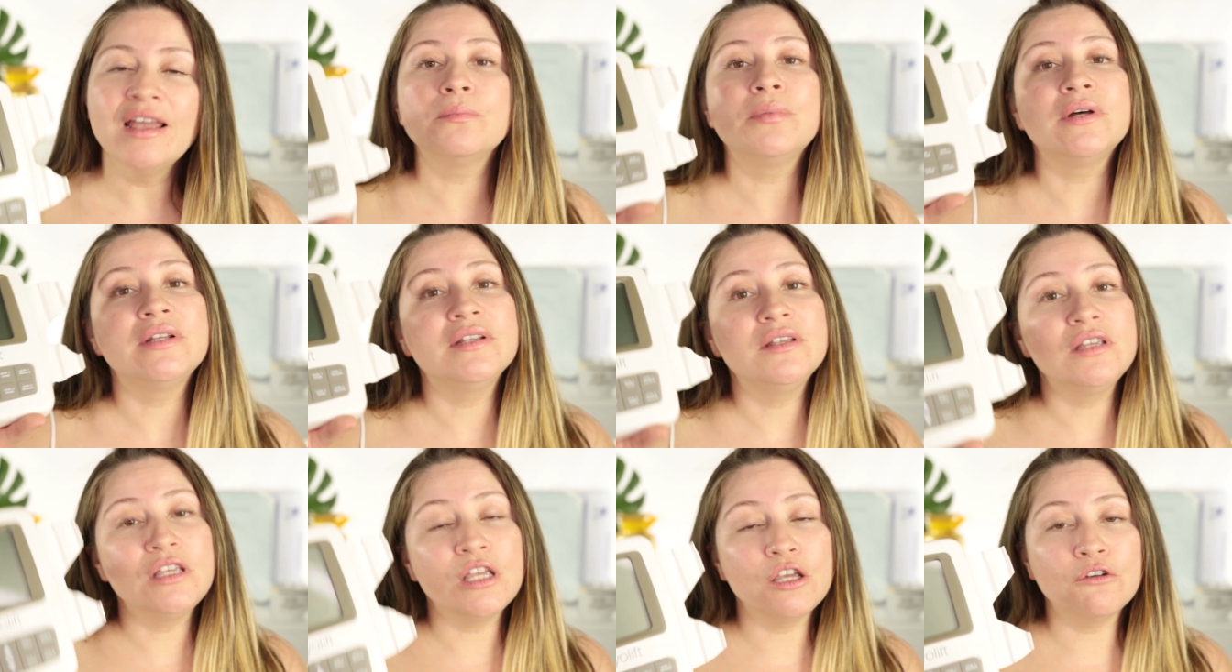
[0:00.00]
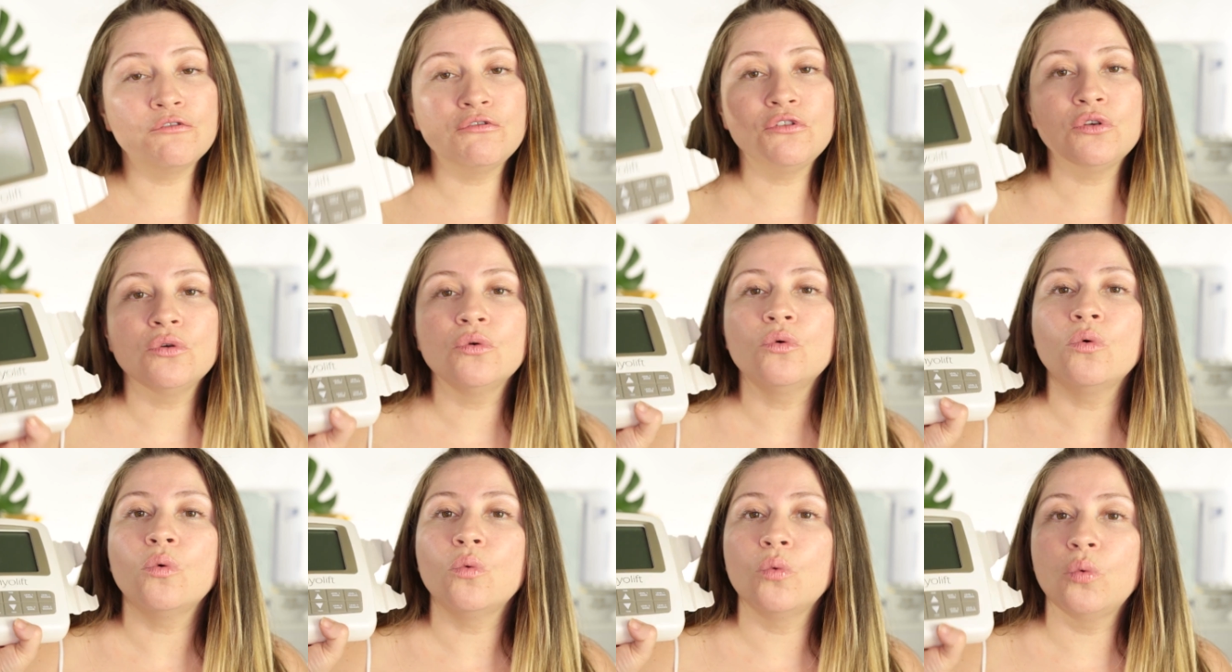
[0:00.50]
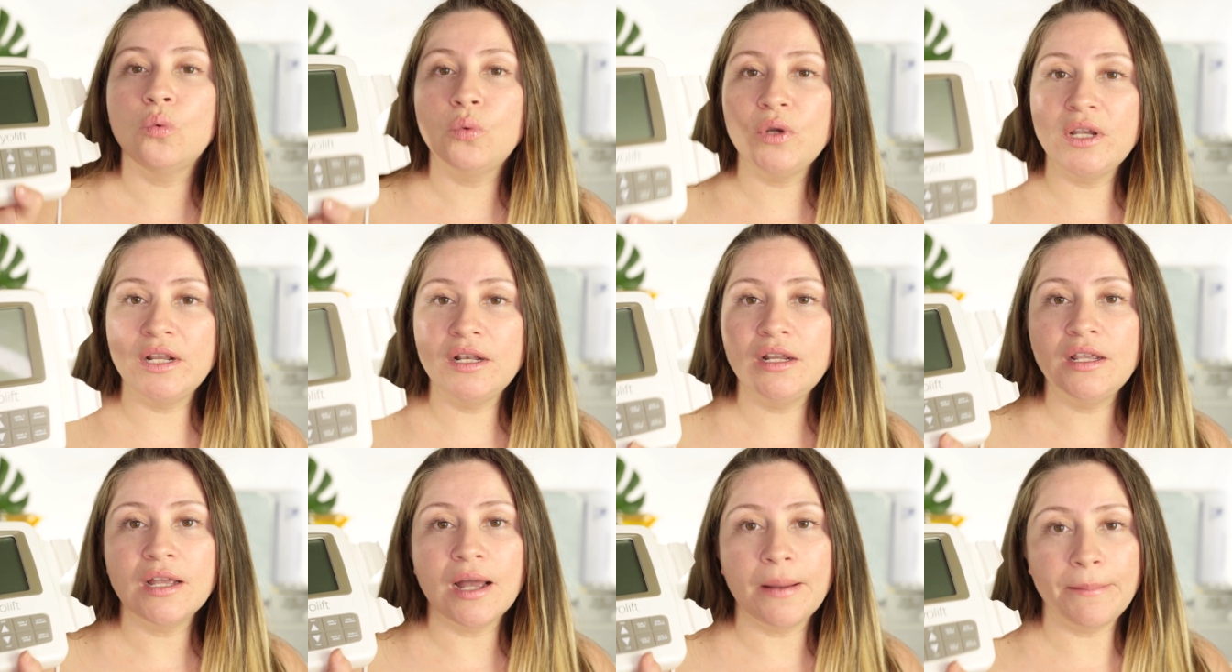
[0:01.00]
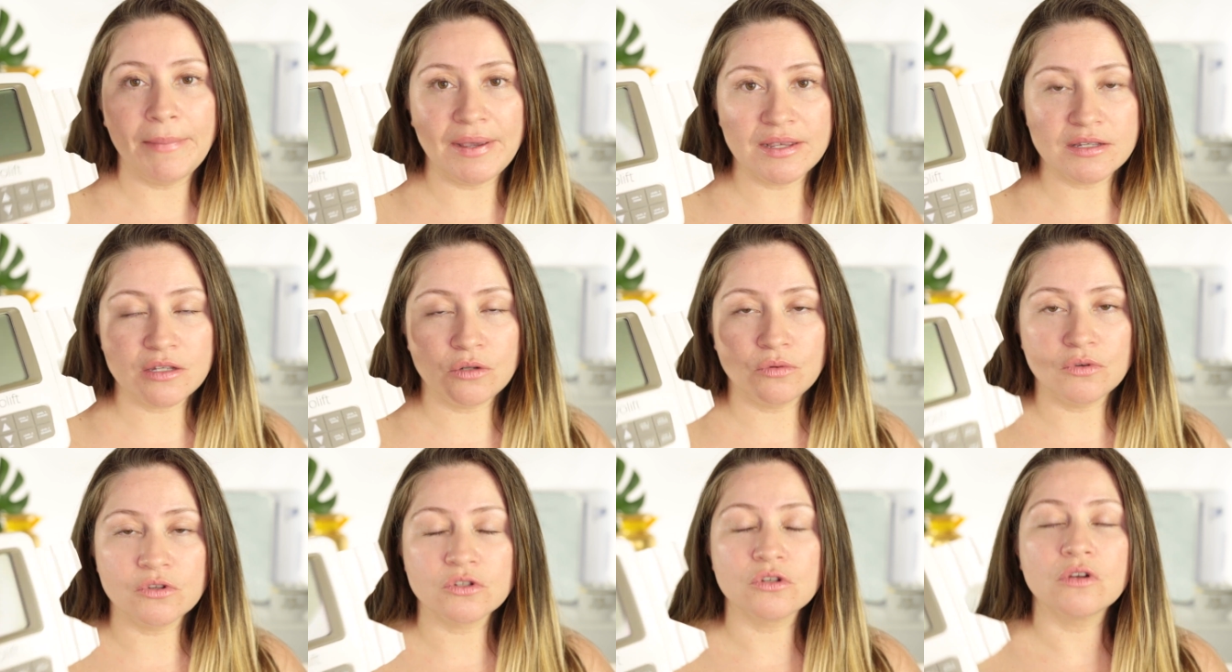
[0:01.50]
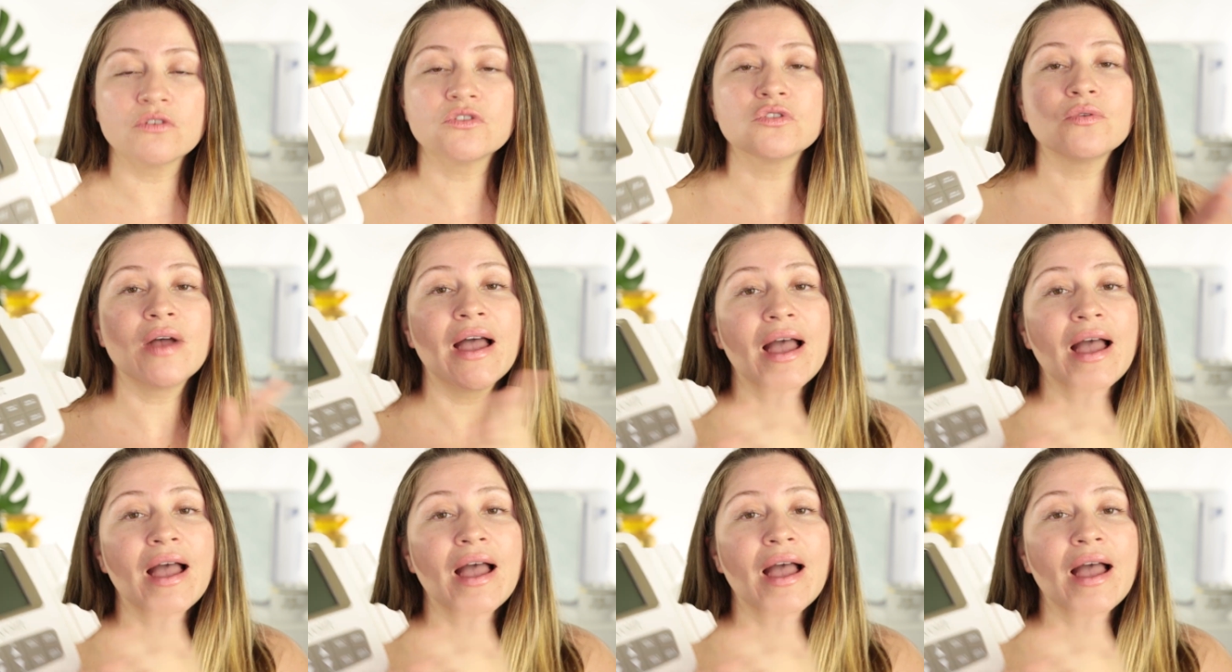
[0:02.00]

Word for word: but give you really amazing results.